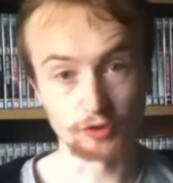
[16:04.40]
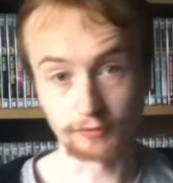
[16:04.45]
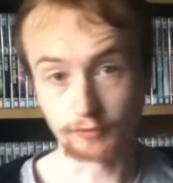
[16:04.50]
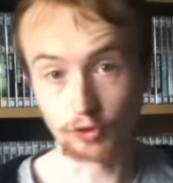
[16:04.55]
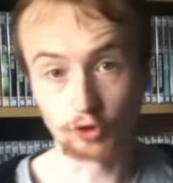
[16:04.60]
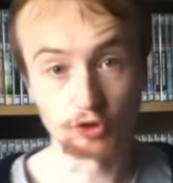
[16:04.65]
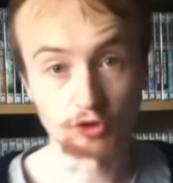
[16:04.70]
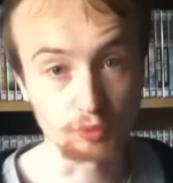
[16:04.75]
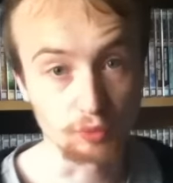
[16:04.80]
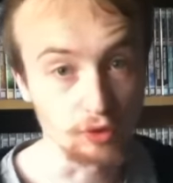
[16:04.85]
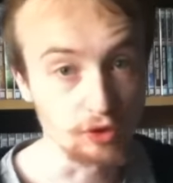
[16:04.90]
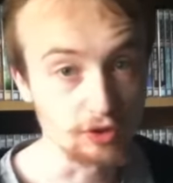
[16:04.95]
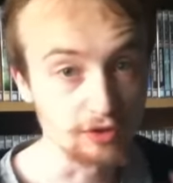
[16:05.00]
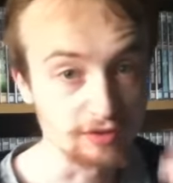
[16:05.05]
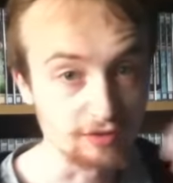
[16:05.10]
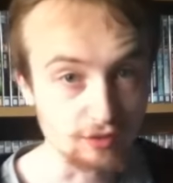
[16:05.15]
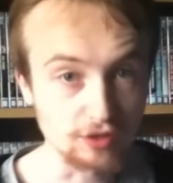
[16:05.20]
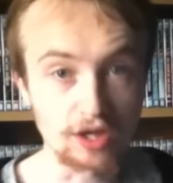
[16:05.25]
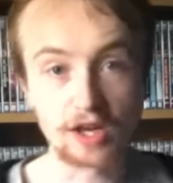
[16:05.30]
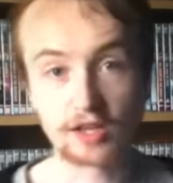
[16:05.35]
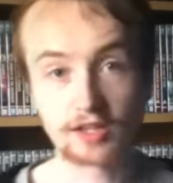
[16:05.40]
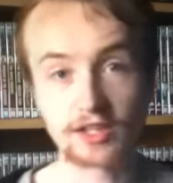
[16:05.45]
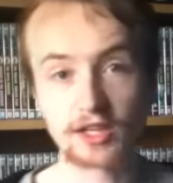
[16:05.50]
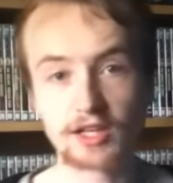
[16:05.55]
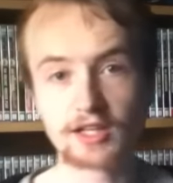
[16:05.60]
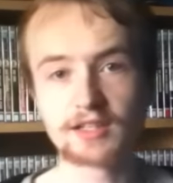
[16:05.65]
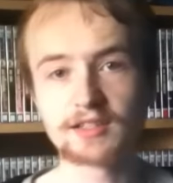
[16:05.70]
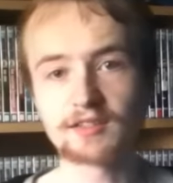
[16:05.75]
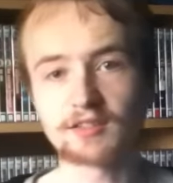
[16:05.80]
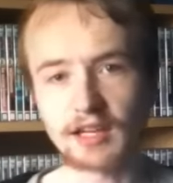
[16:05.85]
which of course was
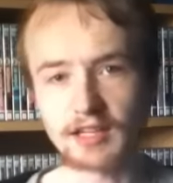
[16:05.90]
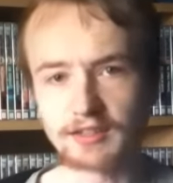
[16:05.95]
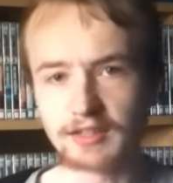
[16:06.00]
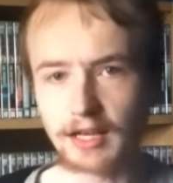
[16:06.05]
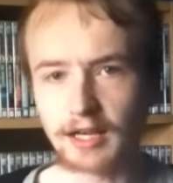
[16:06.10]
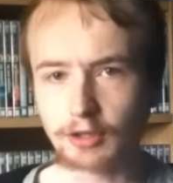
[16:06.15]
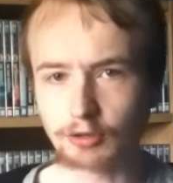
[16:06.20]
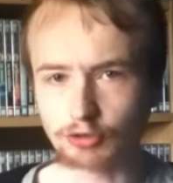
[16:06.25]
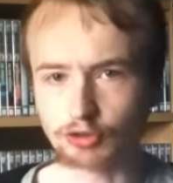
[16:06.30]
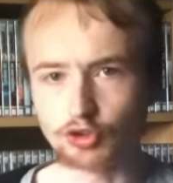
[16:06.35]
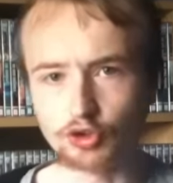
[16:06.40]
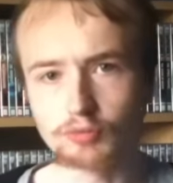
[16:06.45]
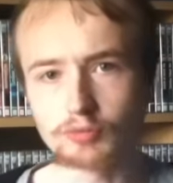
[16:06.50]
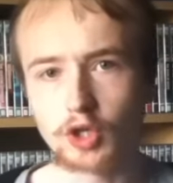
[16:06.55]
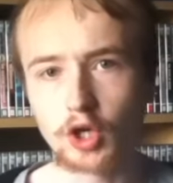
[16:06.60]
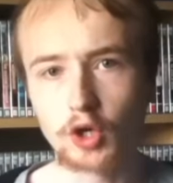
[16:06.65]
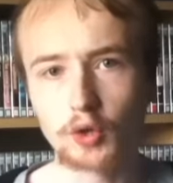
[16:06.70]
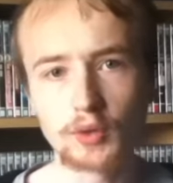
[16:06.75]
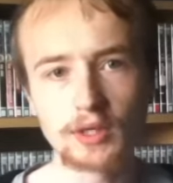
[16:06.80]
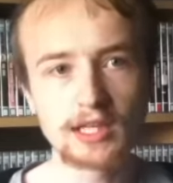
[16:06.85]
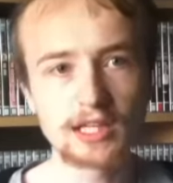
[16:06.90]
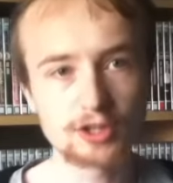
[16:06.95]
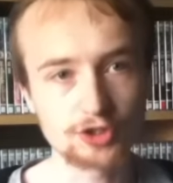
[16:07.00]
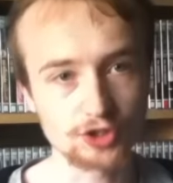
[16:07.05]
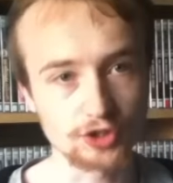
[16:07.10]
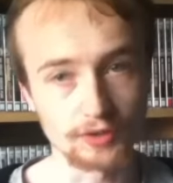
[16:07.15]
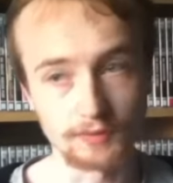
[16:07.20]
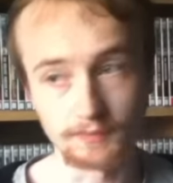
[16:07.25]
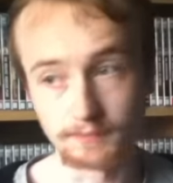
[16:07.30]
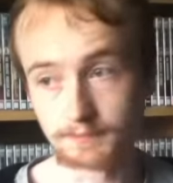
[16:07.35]
Dark Eyes and now Doom
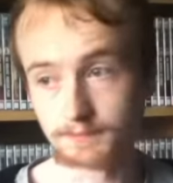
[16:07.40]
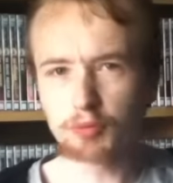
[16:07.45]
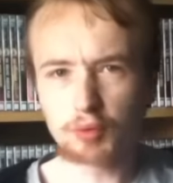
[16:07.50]
Coalition.